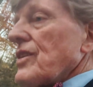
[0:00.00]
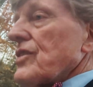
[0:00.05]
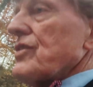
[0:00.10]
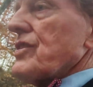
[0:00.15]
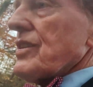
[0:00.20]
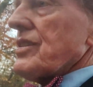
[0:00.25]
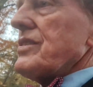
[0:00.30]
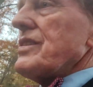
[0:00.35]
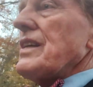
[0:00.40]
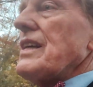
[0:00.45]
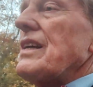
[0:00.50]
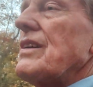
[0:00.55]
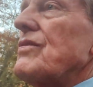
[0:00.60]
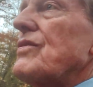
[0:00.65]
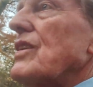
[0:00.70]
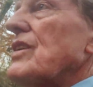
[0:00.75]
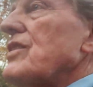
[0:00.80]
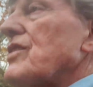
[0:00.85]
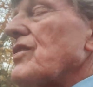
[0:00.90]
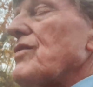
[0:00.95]
They're
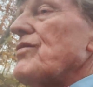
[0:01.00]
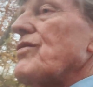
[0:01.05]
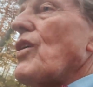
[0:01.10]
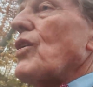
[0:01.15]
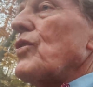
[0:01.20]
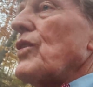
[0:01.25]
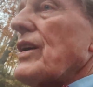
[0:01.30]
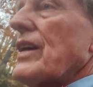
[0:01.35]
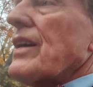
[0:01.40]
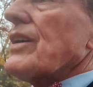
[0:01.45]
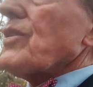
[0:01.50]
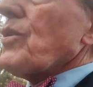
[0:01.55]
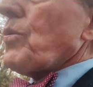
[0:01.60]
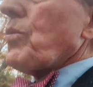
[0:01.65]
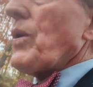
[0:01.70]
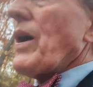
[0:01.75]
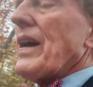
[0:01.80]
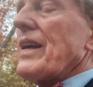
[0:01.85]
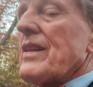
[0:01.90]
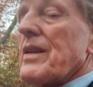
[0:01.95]
deceived into voting in a
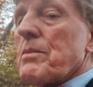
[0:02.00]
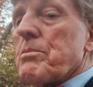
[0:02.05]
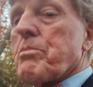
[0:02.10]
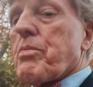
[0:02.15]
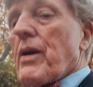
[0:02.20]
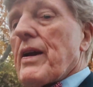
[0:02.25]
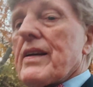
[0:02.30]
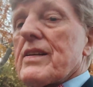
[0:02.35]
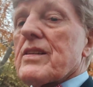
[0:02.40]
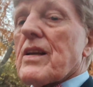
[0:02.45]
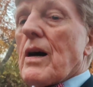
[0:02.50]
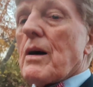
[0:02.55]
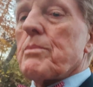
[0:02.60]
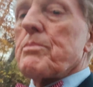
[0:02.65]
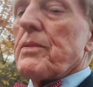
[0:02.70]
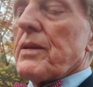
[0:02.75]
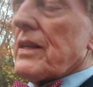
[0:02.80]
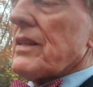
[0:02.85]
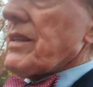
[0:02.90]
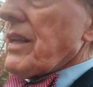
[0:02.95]
way that breaks
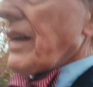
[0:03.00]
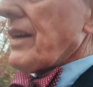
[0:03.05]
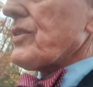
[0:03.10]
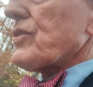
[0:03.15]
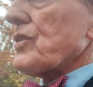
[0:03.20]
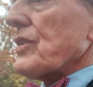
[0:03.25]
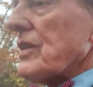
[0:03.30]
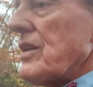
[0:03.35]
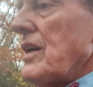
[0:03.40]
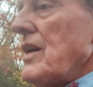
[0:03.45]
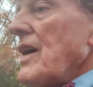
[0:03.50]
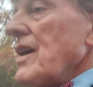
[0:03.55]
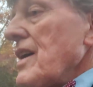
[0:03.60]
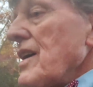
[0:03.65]
up the election